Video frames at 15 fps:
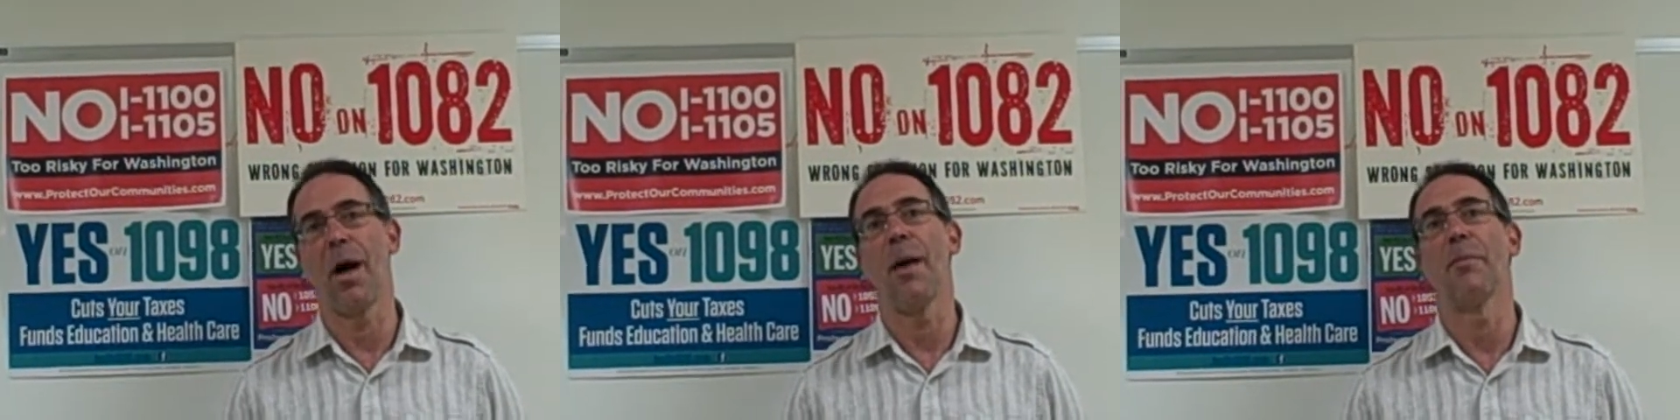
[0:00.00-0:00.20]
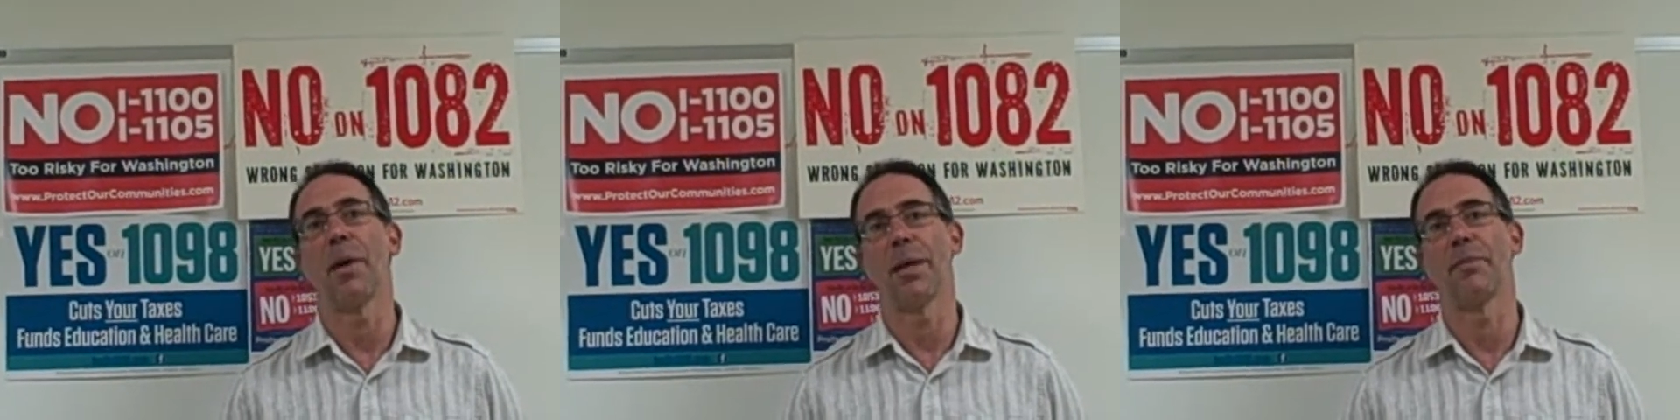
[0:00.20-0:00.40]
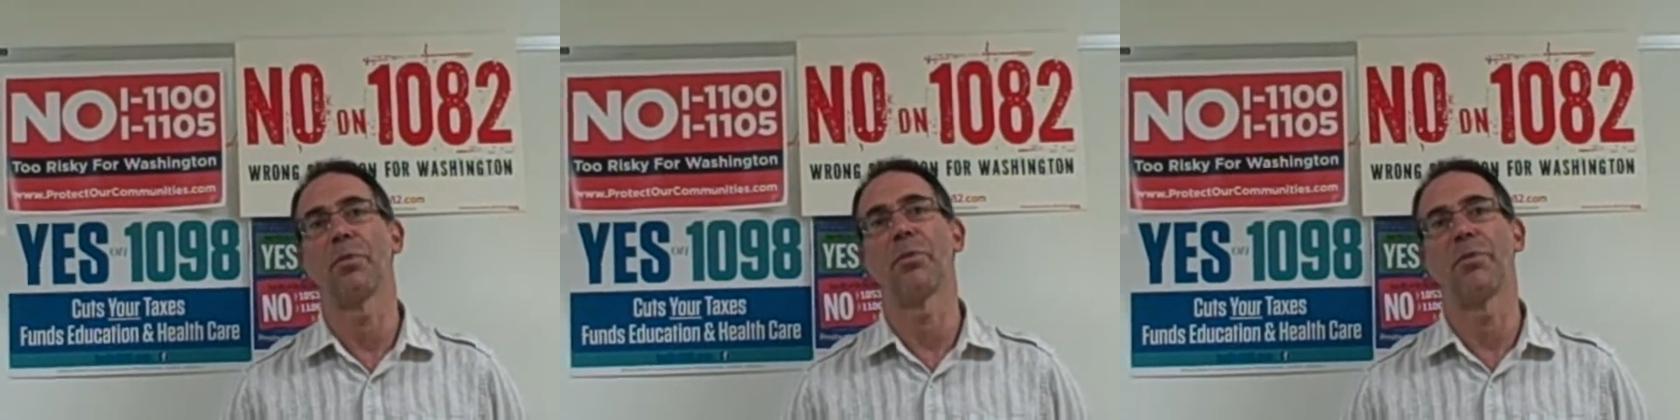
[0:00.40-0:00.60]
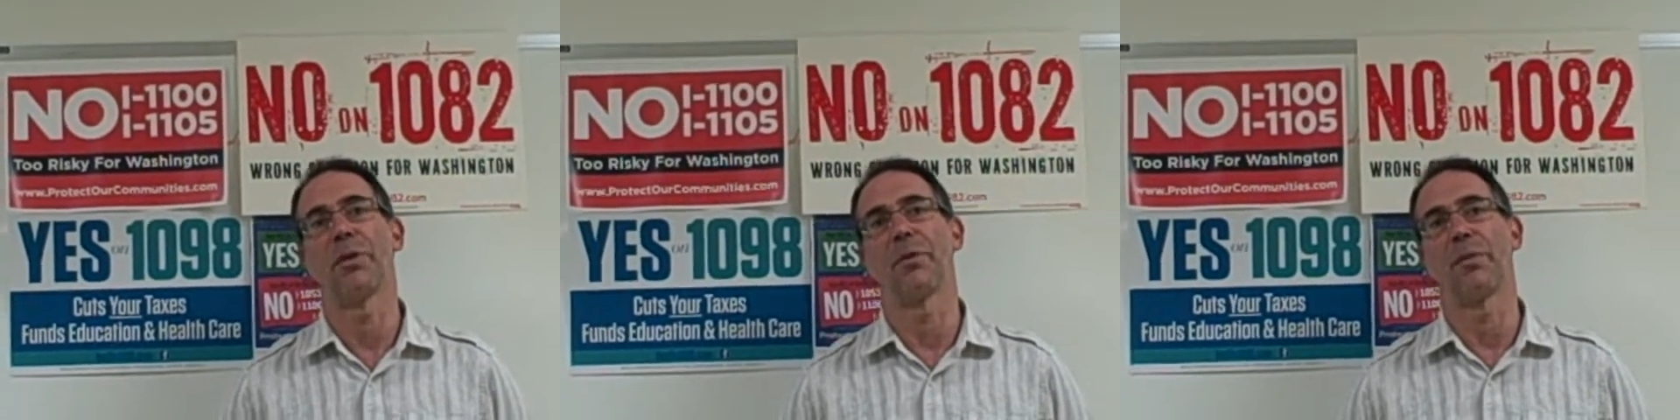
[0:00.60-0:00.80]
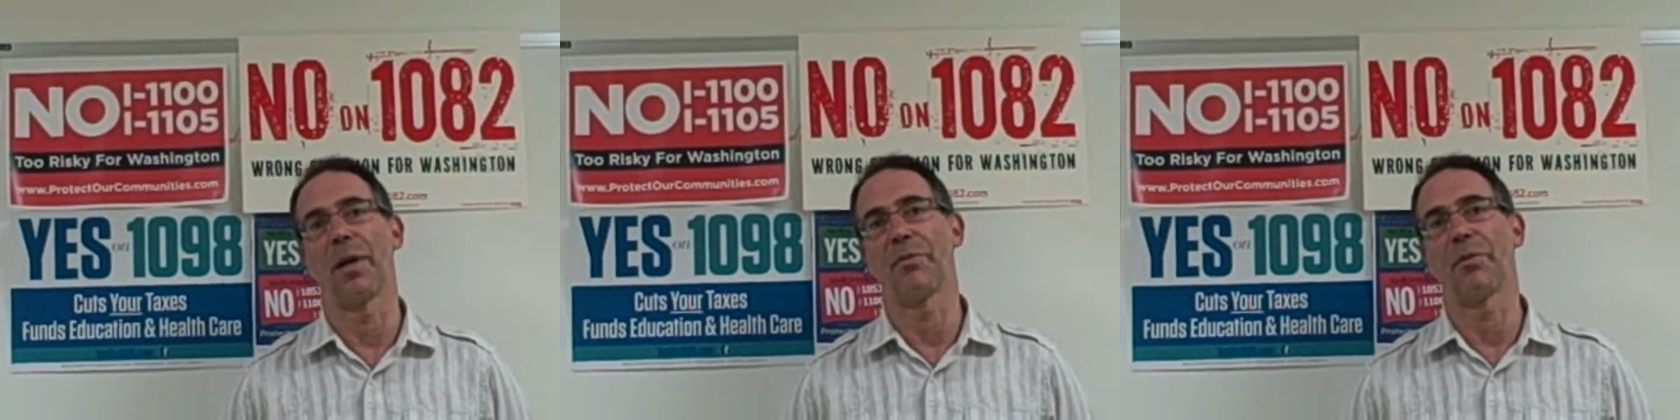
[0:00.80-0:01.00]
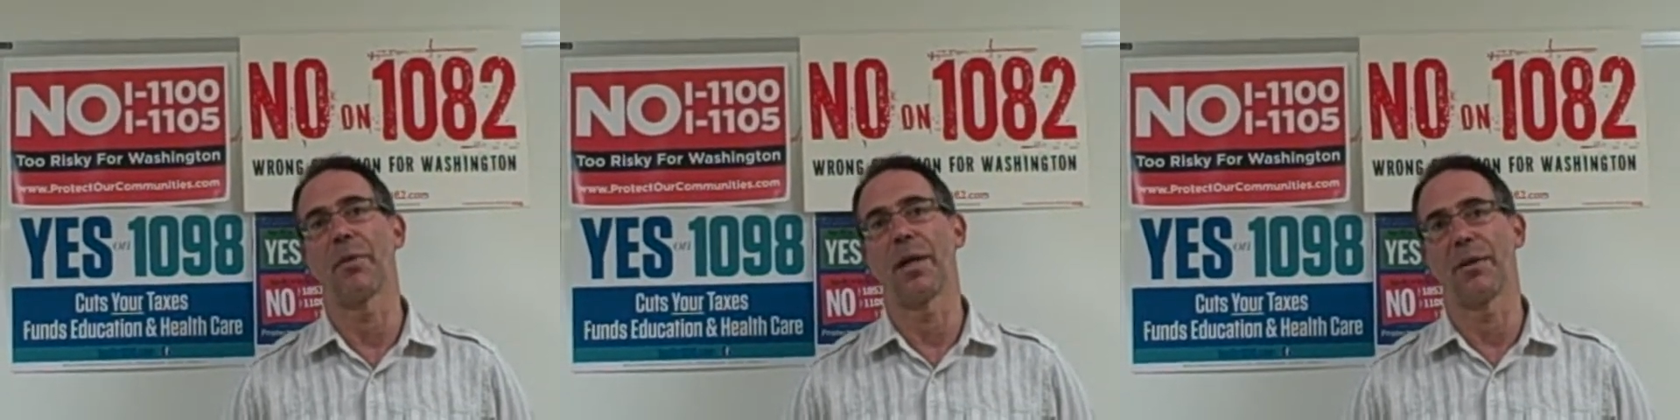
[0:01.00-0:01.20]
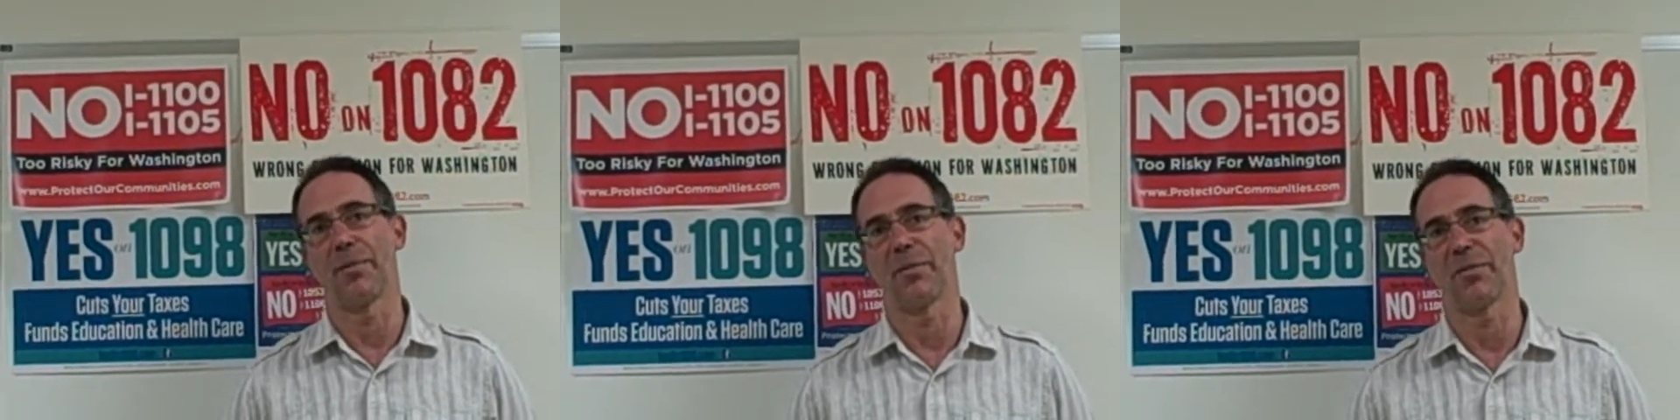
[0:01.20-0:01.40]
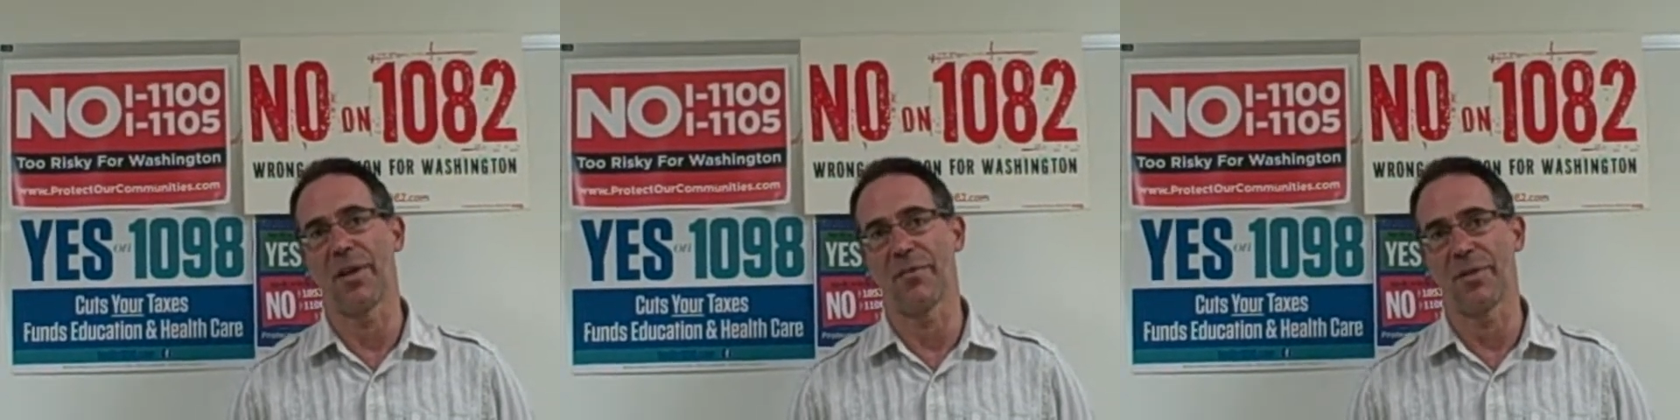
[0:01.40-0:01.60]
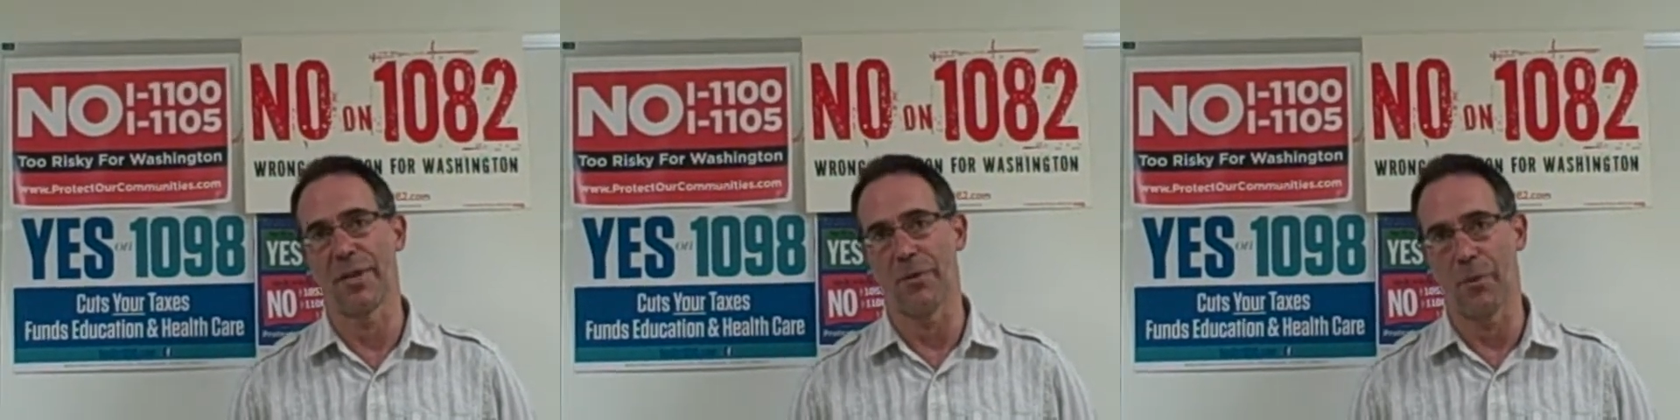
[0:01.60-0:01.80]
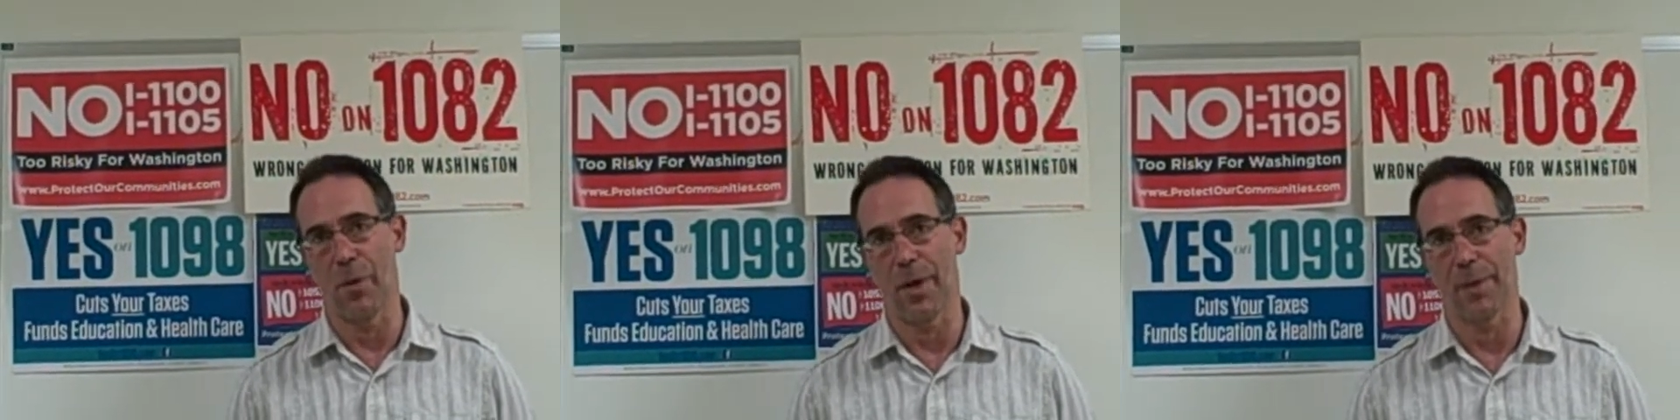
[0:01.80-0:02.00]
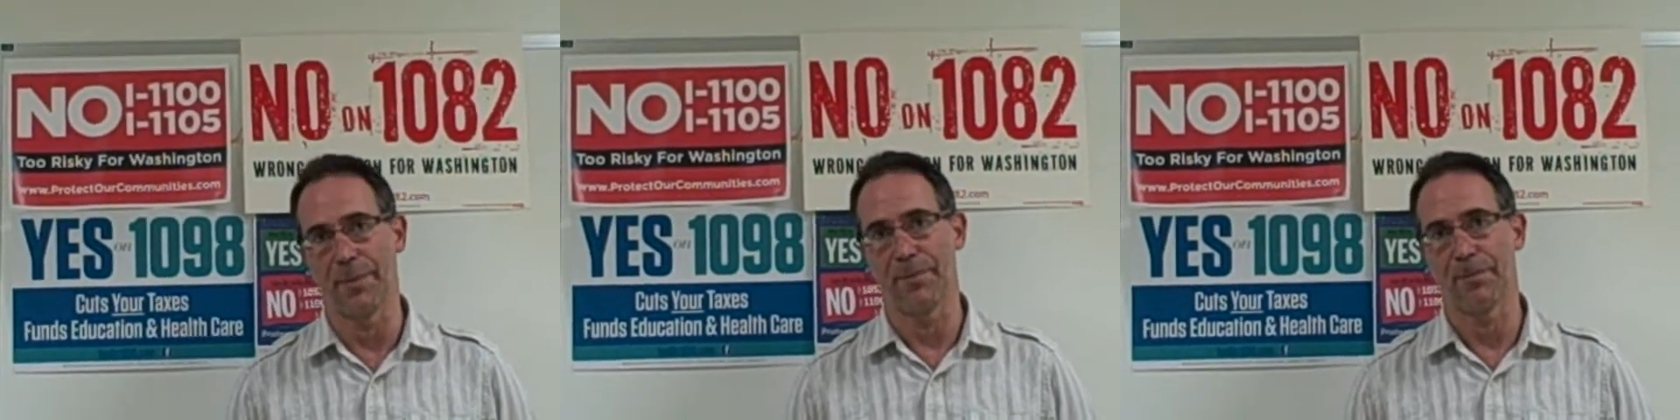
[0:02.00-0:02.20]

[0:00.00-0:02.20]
by approving Referendum 71.